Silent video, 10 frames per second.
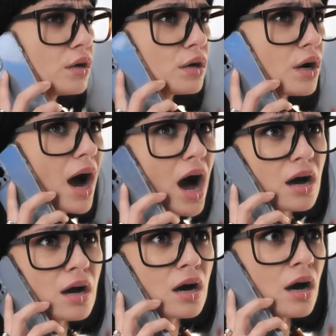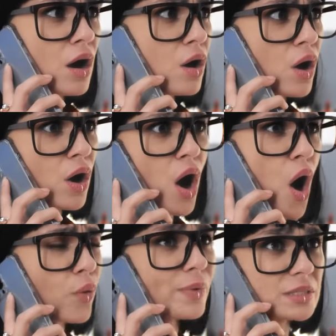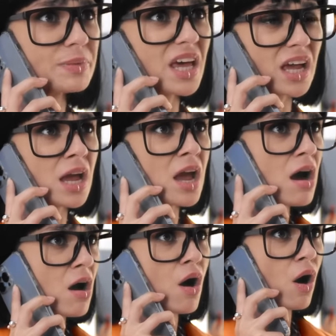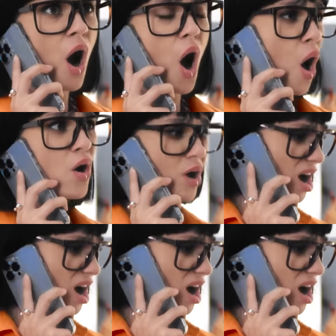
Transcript: Hello? You're kidding! He did